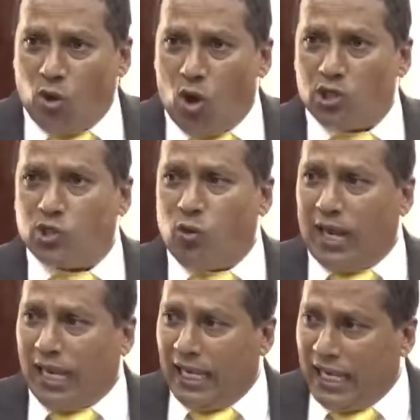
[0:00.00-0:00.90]
those who
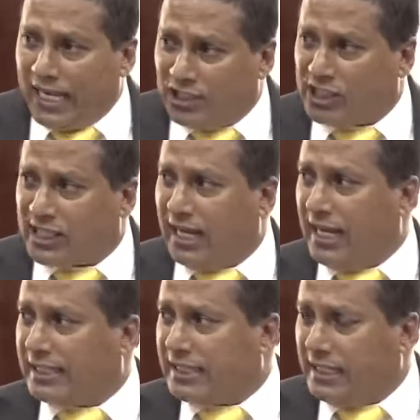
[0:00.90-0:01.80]
are
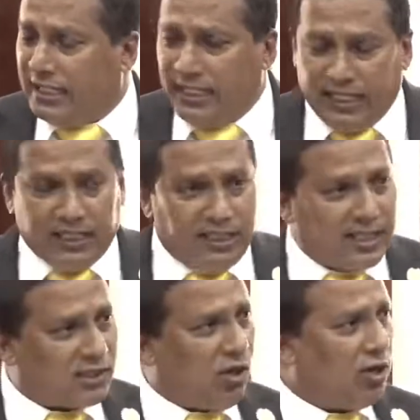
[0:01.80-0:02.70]
legislating in
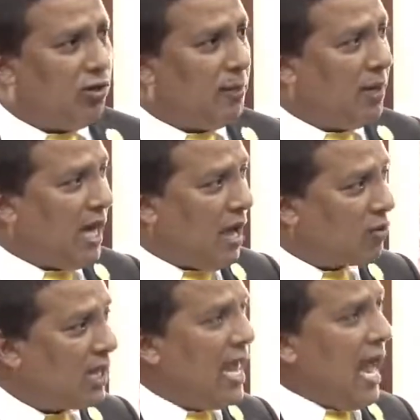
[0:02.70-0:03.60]
this honorable
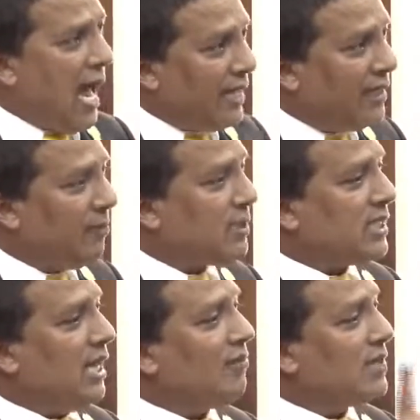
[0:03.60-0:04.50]
house are
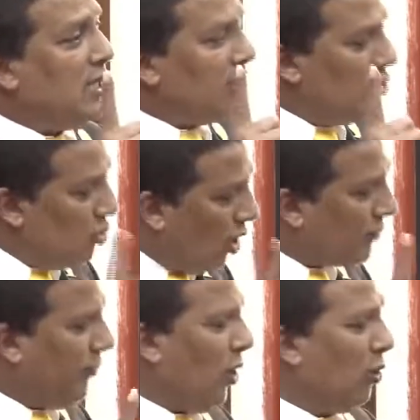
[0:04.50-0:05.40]
themselves
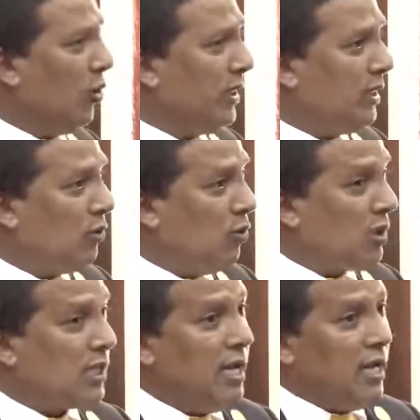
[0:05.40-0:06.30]
not following the
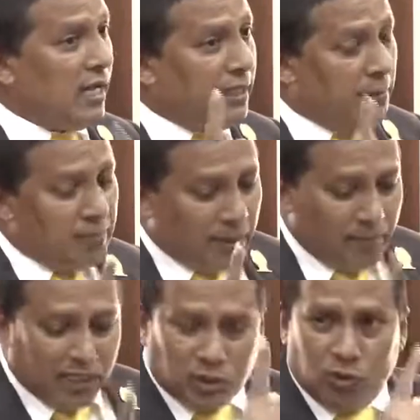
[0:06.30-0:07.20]
rules. And the
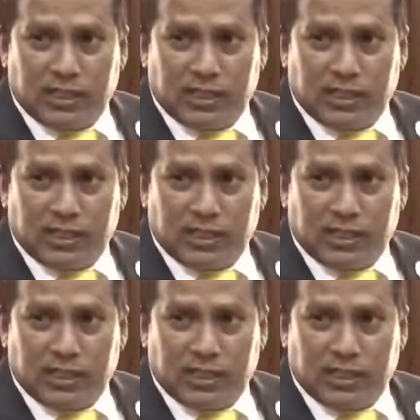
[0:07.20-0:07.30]
member should